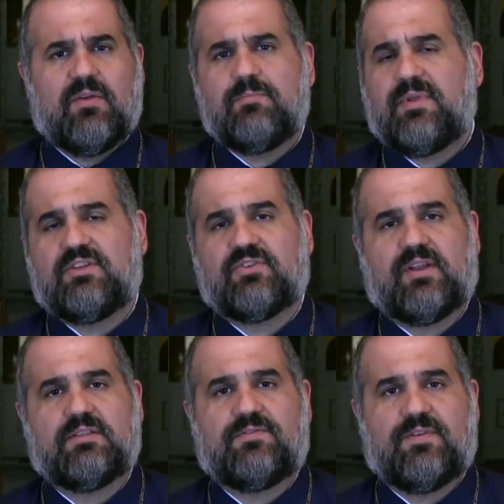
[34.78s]
Here at Be
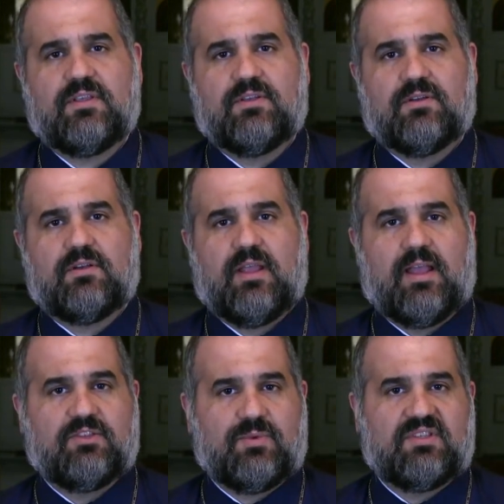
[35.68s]
Transfigured,
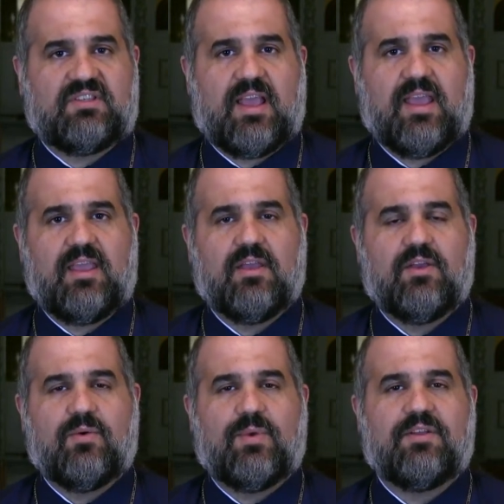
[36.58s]
as we say,
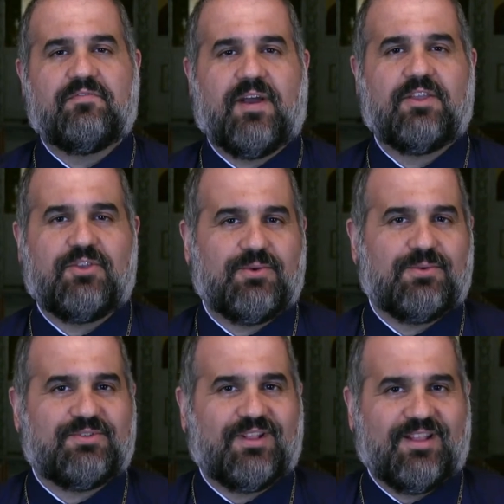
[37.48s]
we invite you
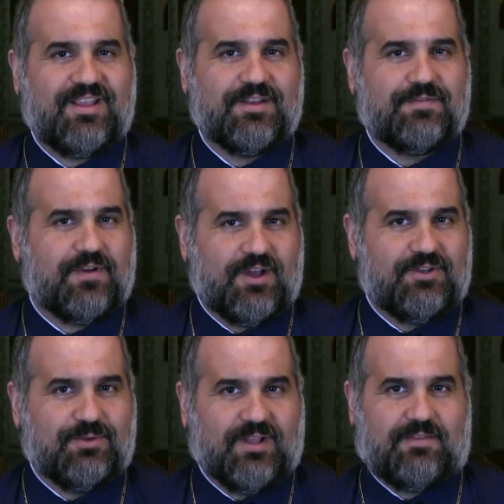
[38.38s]
to live a
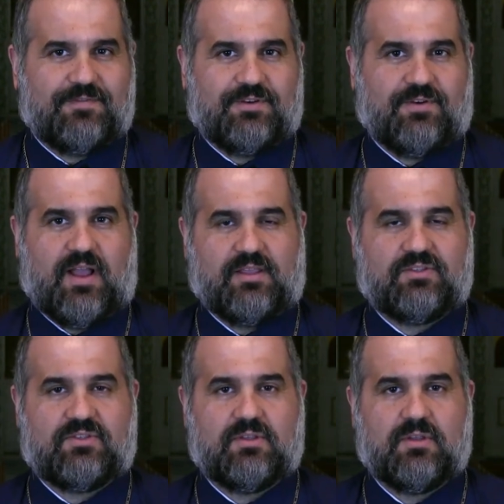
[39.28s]
new life in
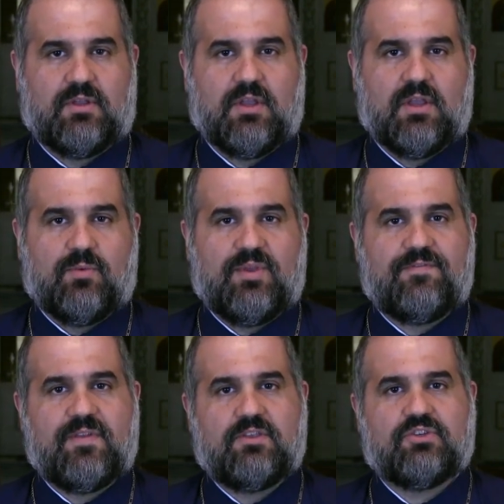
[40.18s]
Christ. We
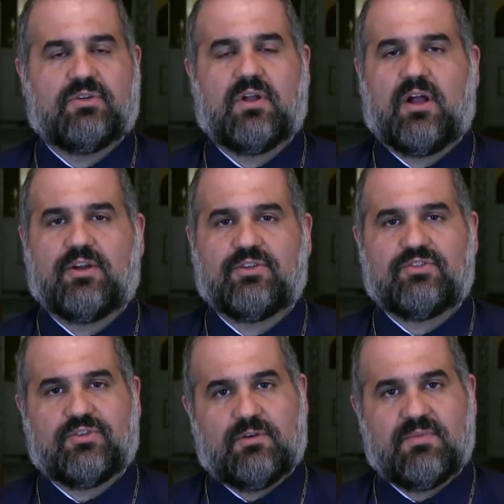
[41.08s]
feature our
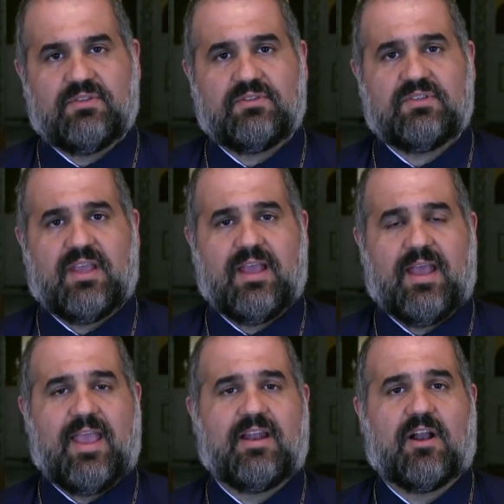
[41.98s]
sermons
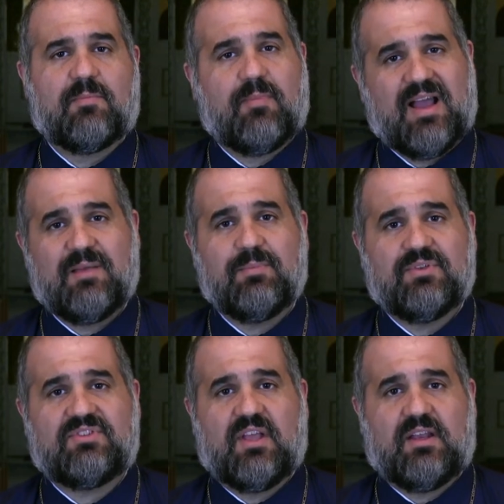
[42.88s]
and our Bible
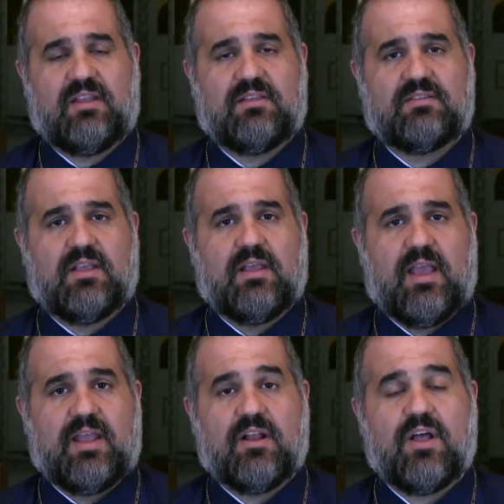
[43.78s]
studies
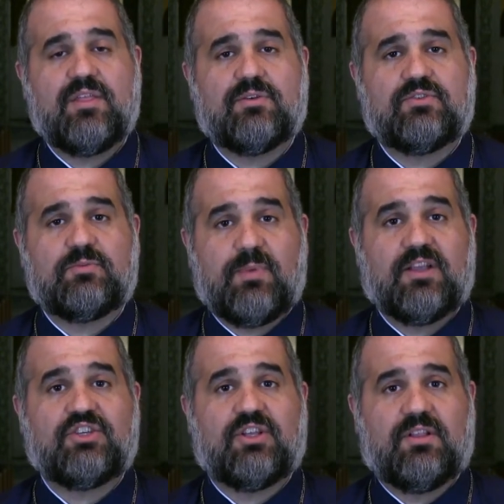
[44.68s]
and other
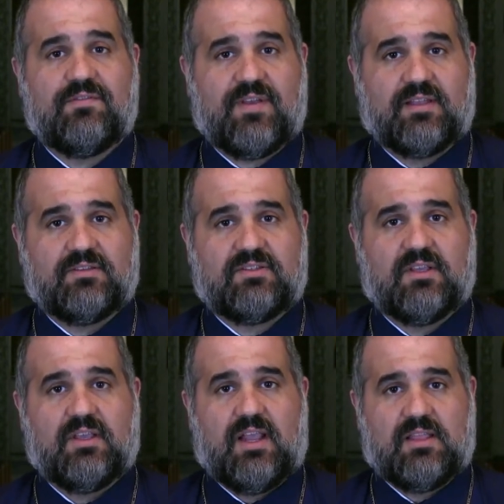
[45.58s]
special
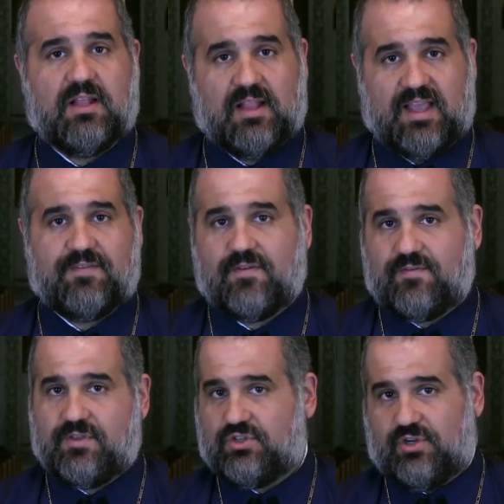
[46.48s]
events in the life
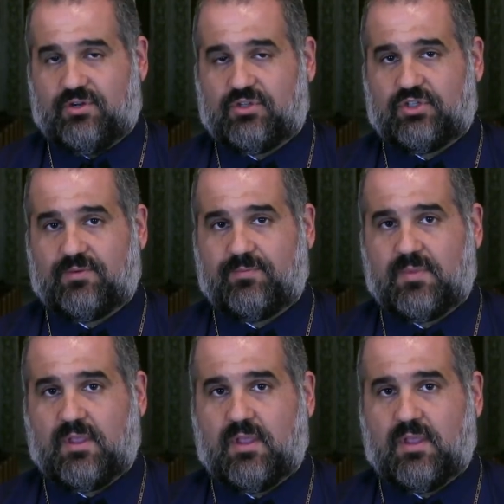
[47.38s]
of the church.